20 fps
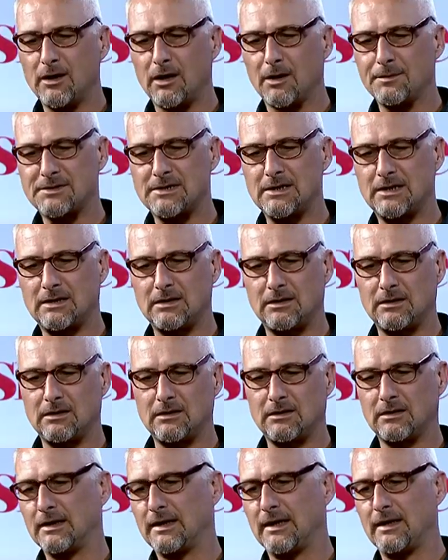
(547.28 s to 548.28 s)

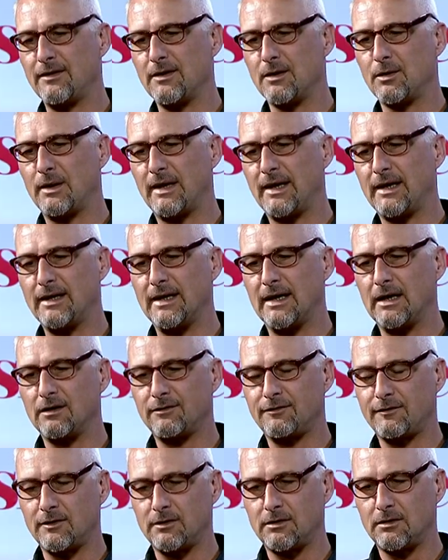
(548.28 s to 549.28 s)
obstacle in the way now
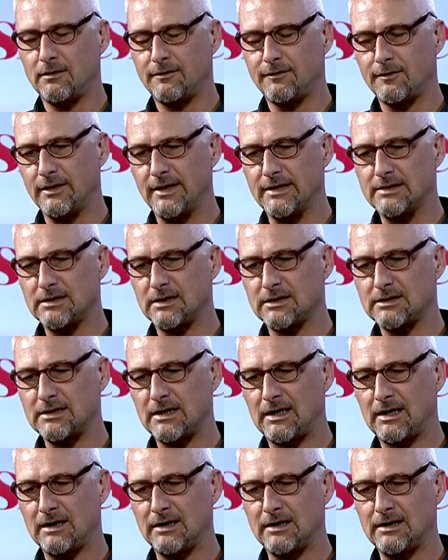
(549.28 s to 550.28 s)
for
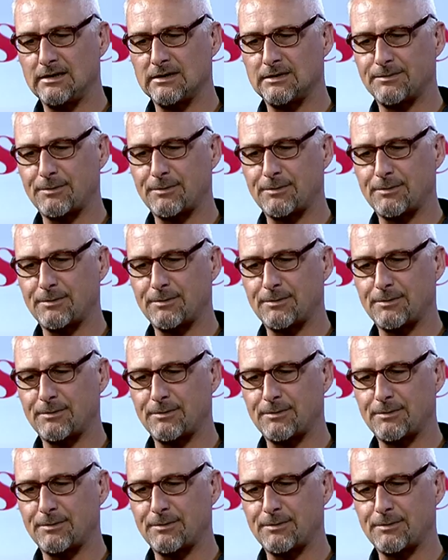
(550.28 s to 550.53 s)
Italtile is